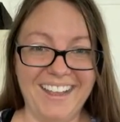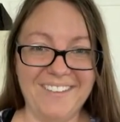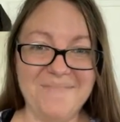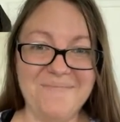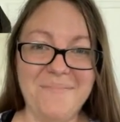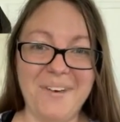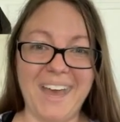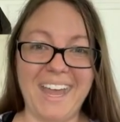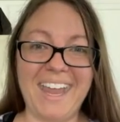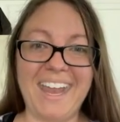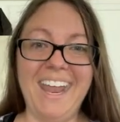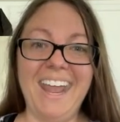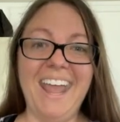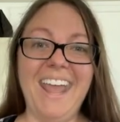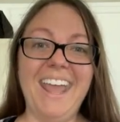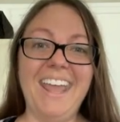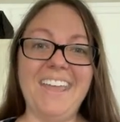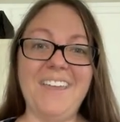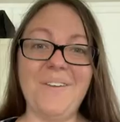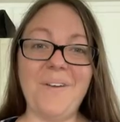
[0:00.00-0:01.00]
but
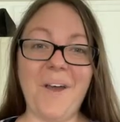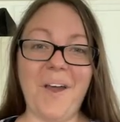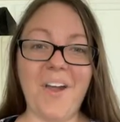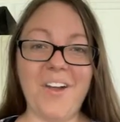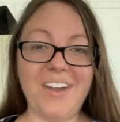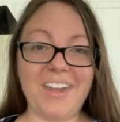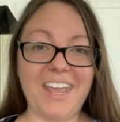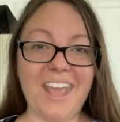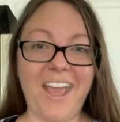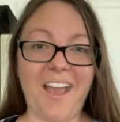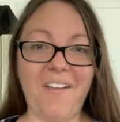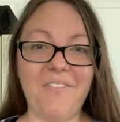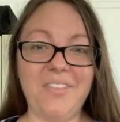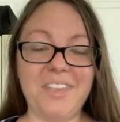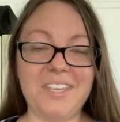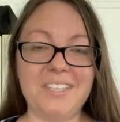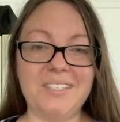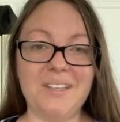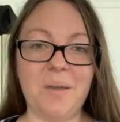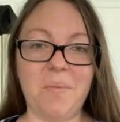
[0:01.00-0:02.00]
you already have
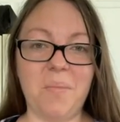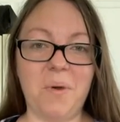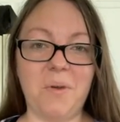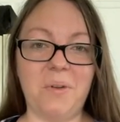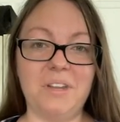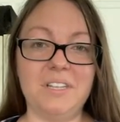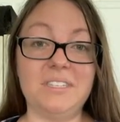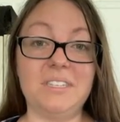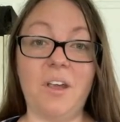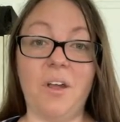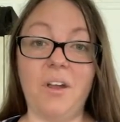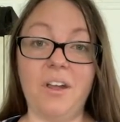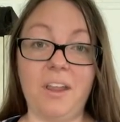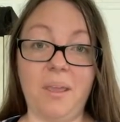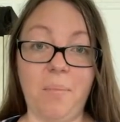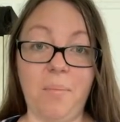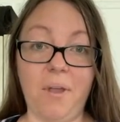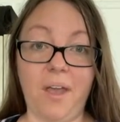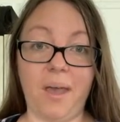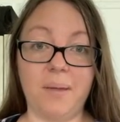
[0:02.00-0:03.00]
these components already
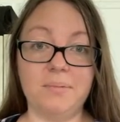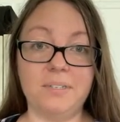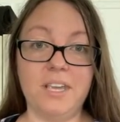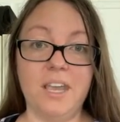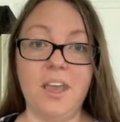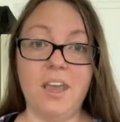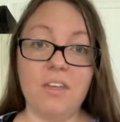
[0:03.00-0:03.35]
prepped.